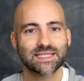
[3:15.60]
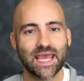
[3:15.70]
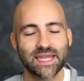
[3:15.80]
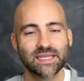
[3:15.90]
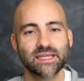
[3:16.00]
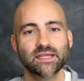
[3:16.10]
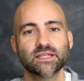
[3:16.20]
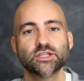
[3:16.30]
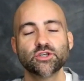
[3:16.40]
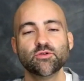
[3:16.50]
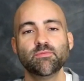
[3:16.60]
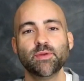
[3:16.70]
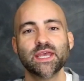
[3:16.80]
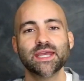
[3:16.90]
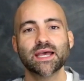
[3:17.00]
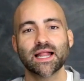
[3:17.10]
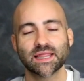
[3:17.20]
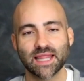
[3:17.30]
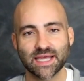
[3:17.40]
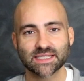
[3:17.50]
tend to be
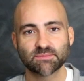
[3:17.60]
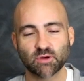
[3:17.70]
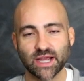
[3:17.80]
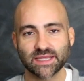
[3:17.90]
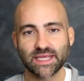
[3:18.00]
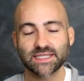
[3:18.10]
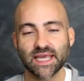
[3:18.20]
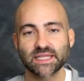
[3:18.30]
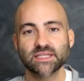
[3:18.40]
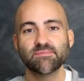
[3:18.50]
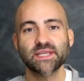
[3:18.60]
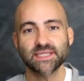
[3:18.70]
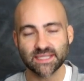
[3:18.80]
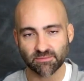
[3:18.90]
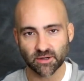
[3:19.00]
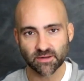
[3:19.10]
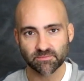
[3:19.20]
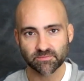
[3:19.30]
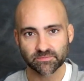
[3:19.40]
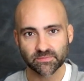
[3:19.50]
less bright, they tend to be dimmer.
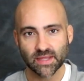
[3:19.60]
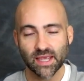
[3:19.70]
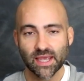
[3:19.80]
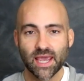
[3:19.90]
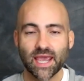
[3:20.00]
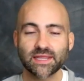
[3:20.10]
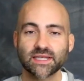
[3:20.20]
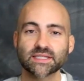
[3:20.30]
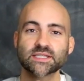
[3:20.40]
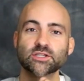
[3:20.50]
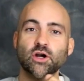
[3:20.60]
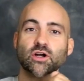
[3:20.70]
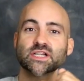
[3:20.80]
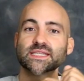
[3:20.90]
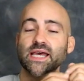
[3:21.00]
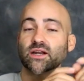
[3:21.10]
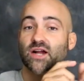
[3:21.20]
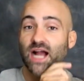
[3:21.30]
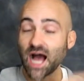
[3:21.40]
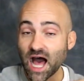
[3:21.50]
And then stars that
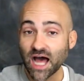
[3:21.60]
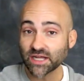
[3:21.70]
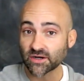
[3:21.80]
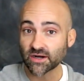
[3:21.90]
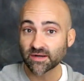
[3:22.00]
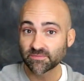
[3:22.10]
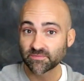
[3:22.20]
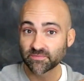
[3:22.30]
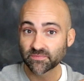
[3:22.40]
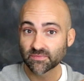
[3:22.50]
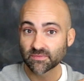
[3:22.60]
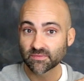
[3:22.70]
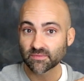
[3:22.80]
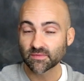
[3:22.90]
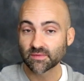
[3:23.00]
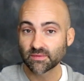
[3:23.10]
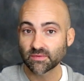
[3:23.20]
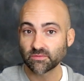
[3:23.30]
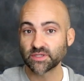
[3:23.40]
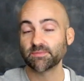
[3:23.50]
are hotter,
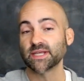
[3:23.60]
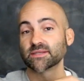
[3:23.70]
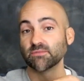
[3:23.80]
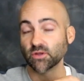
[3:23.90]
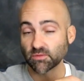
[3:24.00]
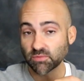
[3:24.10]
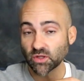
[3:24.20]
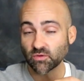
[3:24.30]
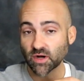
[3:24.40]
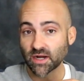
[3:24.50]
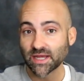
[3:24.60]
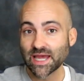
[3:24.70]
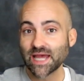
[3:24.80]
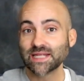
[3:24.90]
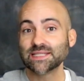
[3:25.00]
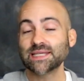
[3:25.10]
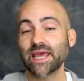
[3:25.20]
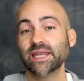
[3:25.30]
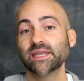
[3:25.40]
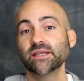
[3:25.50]
which makes them look bluer,
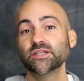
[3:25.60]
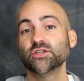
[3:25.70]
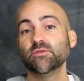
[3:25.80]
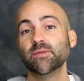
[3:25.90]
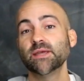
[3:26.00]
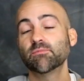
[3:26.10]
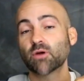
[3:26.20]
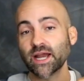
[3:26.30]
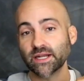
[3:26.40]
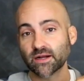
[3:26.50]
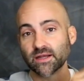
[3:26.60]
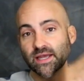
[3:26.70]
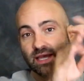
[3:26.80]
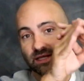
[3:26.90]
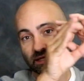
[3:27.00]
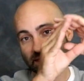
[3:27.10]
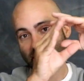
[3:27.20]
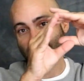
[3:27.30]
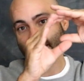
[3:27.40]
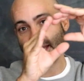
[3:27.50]
tend to be brighter. And there's
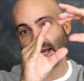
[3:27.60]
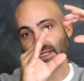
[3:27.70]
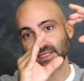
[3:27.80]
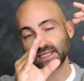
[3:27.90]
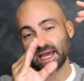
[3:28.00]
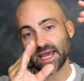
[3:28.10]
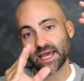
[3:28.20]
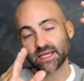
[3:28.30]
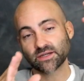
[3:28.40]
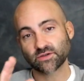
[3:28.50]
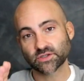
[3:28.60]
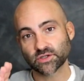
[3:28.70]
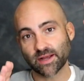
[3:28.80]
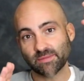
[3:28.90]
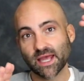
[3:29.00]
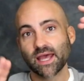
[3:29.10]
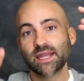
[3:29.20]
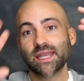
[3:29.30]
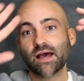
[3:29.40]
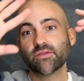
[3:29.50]
this nice diagonal strip.
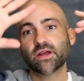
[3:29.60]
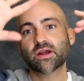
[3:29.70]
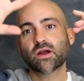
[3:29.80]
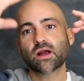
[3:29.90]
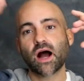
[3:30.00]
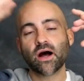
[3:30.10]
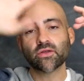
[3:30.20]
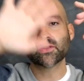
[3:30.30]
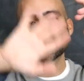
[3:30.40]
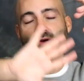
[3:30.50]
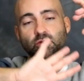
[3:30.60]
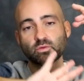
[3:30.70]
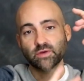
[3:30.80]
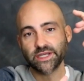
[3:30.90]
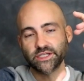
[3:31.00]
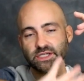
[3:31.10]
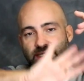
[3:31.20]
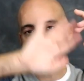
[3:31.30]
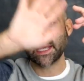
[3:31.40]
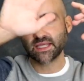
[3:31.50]
Now, there are other
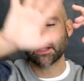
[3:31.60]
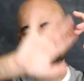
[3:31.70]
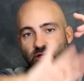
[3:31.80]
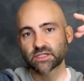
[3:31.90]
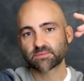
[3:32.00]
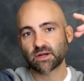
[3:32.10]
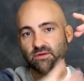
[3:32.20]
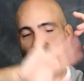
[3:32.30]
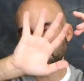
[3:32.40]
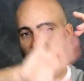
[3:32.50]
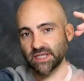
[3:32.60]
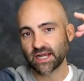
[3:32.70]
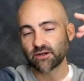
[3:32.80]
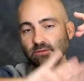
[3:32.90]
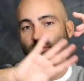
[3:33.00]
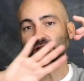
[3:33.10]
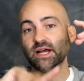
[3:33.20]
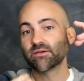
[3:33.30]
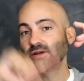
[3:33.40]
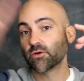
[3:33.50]
regions in the Hertzsprung-Russell diagram, which
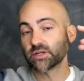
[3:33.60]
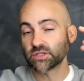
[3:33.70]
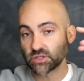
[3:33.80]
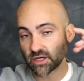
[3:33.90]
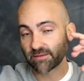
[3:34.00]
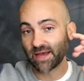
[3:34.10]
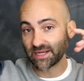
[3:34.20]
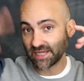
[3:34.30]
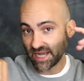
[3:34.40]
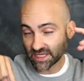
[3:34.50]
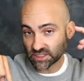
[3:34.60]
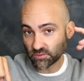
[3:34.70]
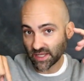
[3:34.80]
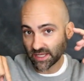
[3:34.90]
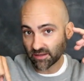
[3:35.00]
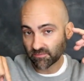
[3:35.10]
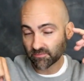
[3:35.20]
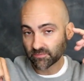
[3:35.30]
I'm going to talk about next week.